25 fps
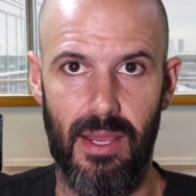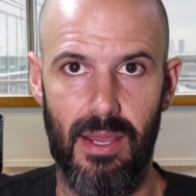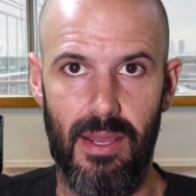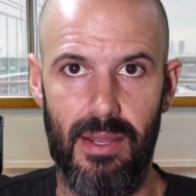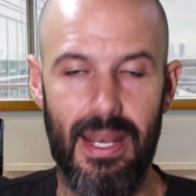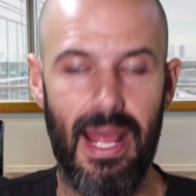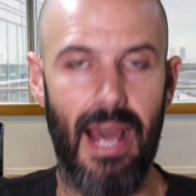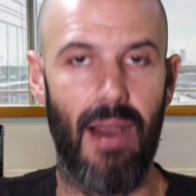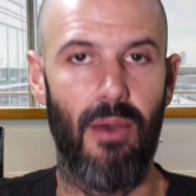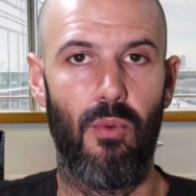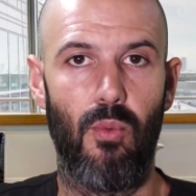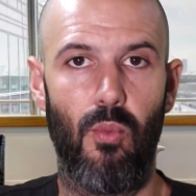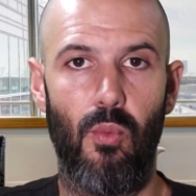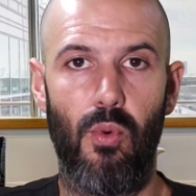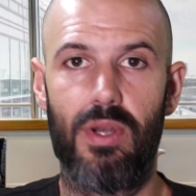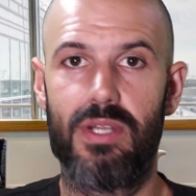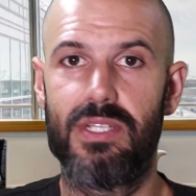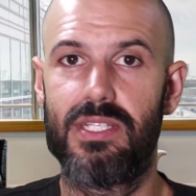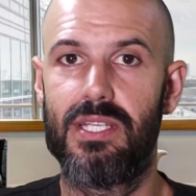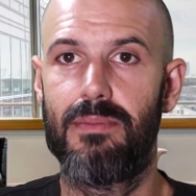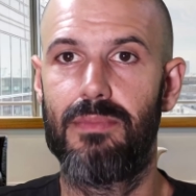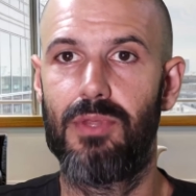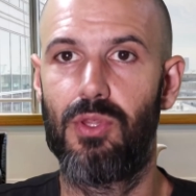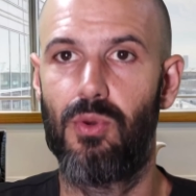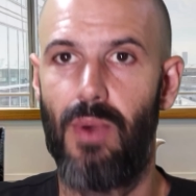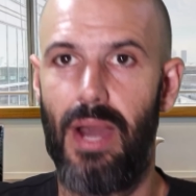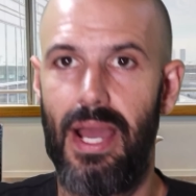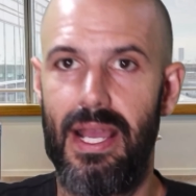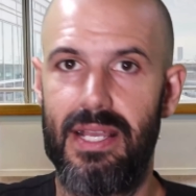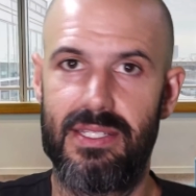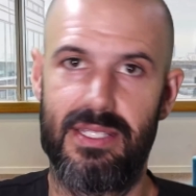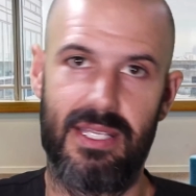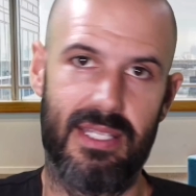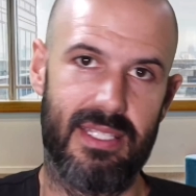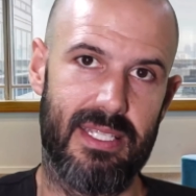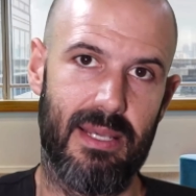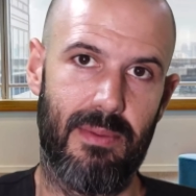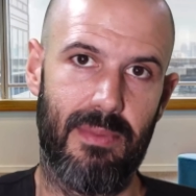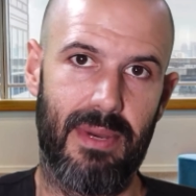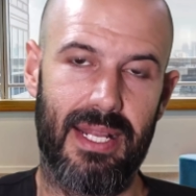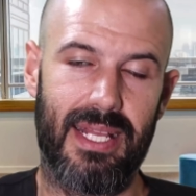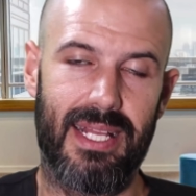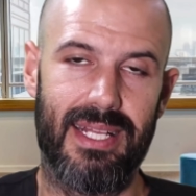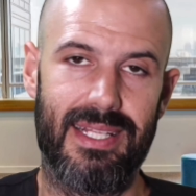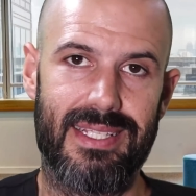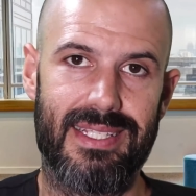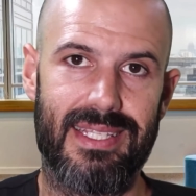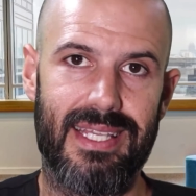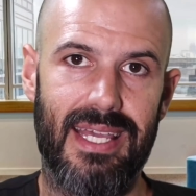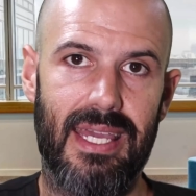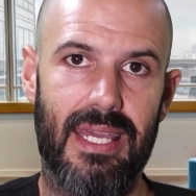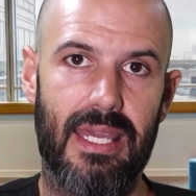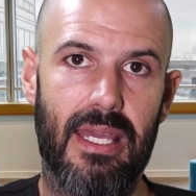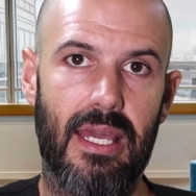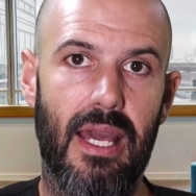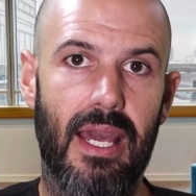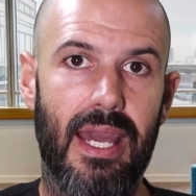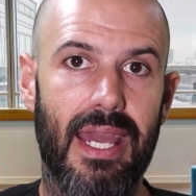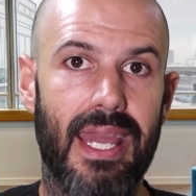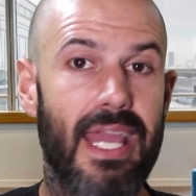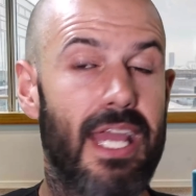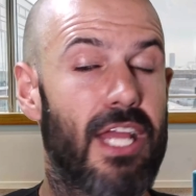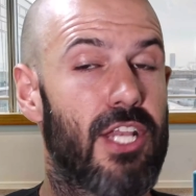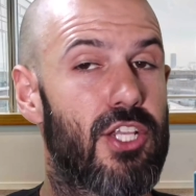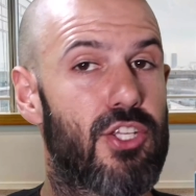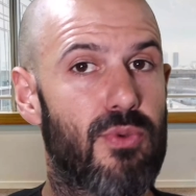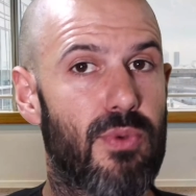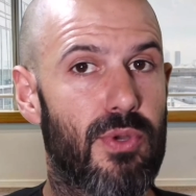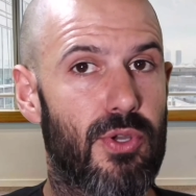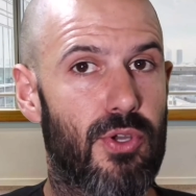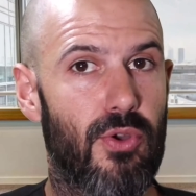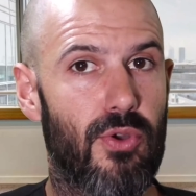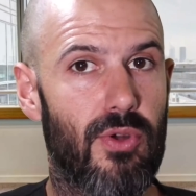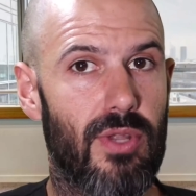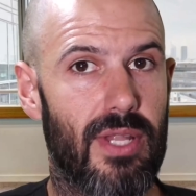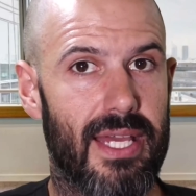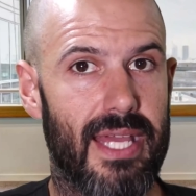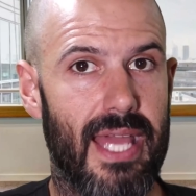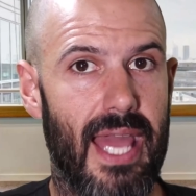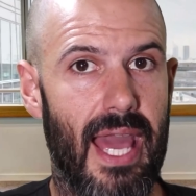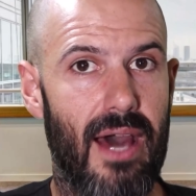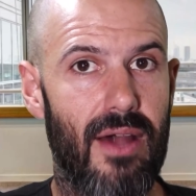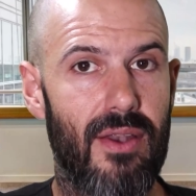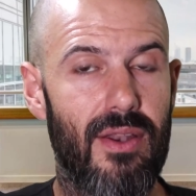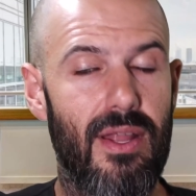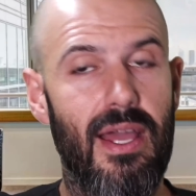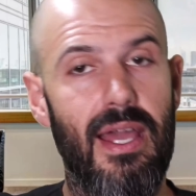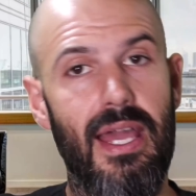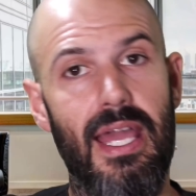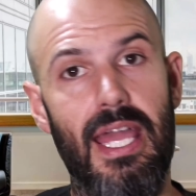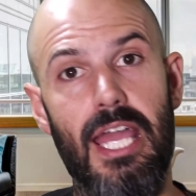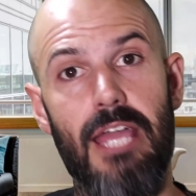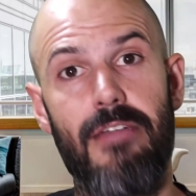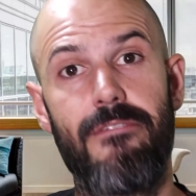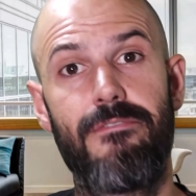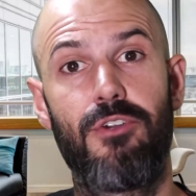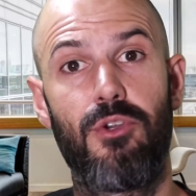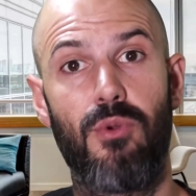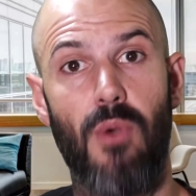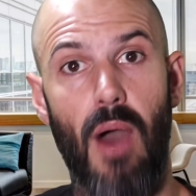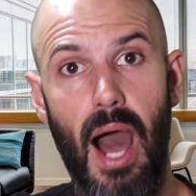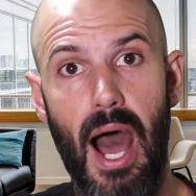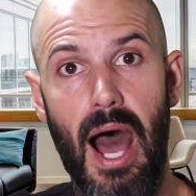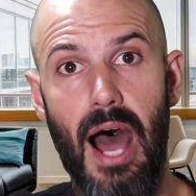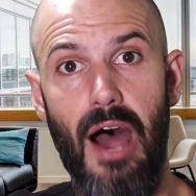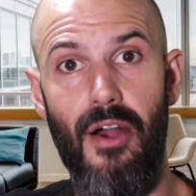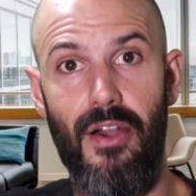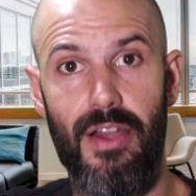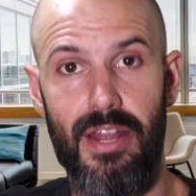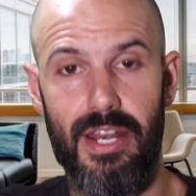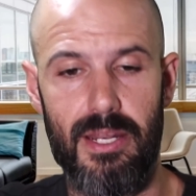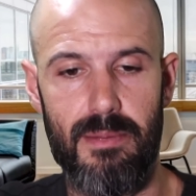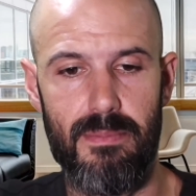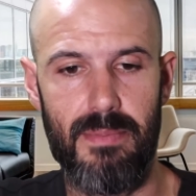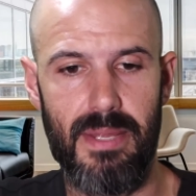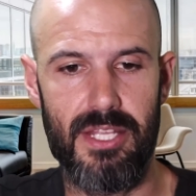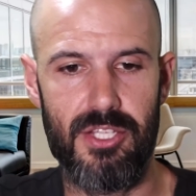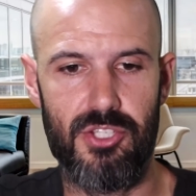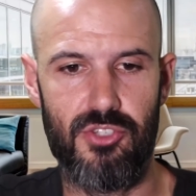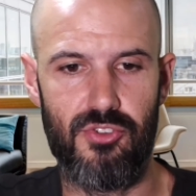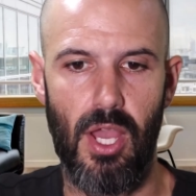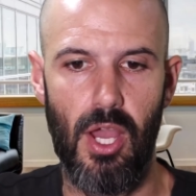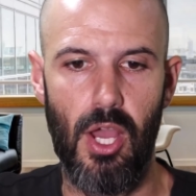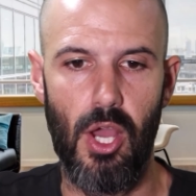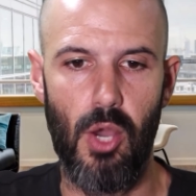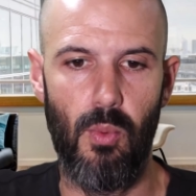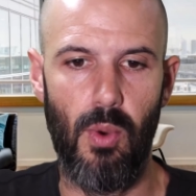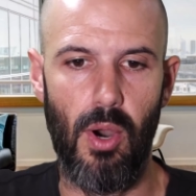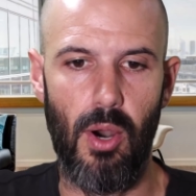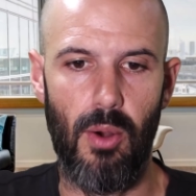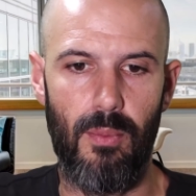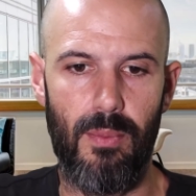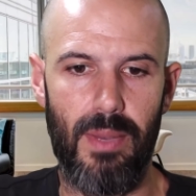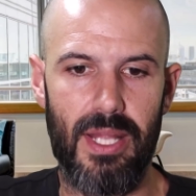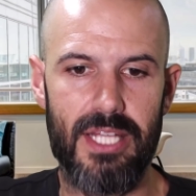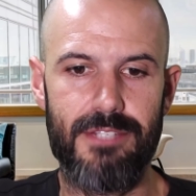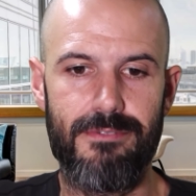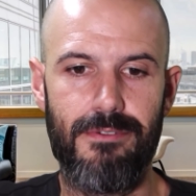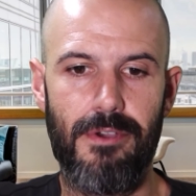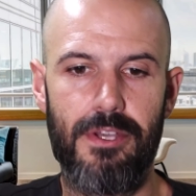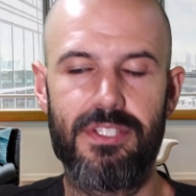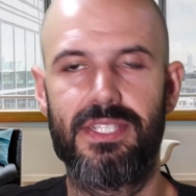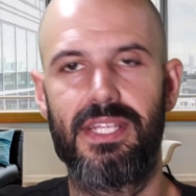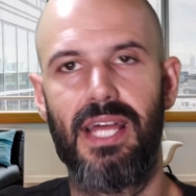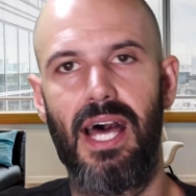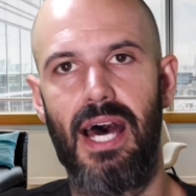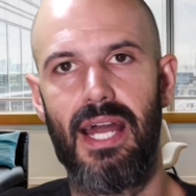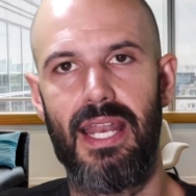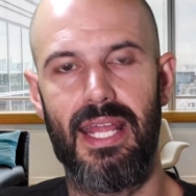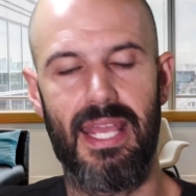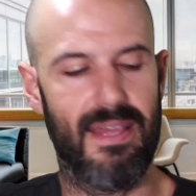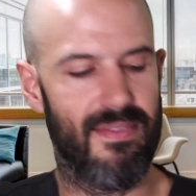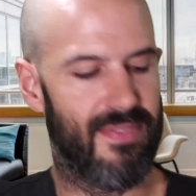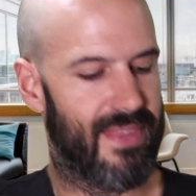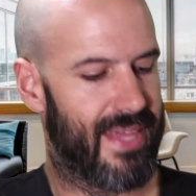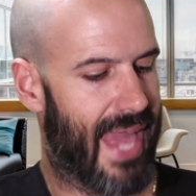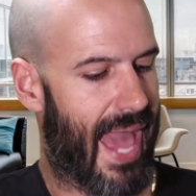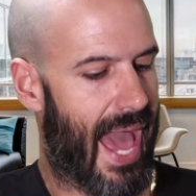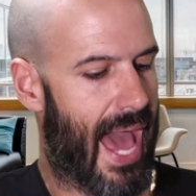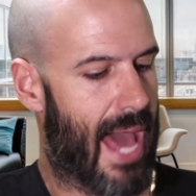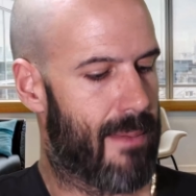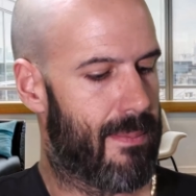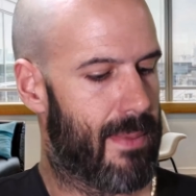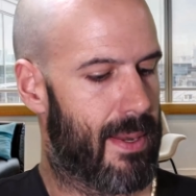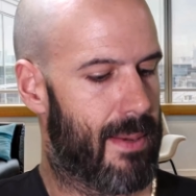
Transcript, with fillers: Now, what are some of the ways that someone can see into a Google account if you are an administrator? Well, let's first start in the admin